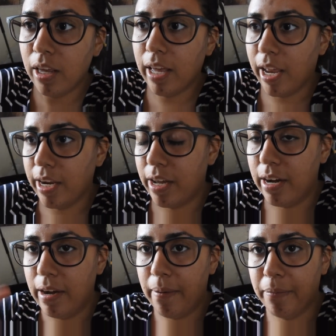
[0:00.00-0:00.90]
and
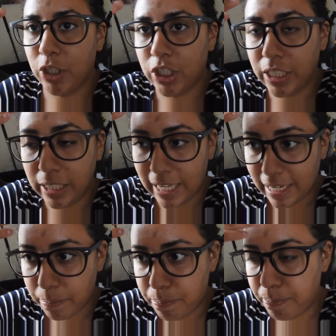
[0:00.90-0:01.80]
um, she
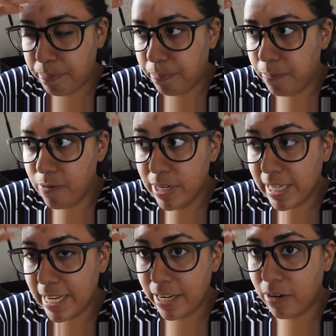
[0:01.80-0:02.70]
like
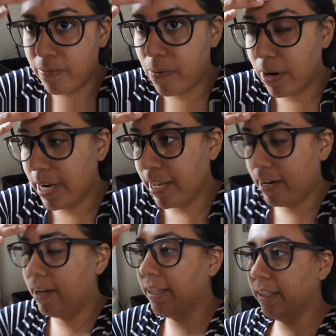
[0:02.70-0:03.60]
really hit her forehead
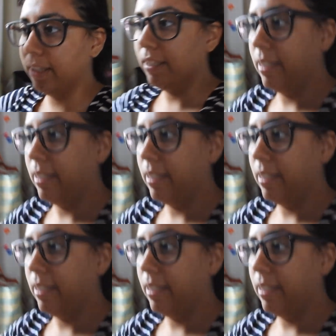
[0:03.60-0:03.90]
on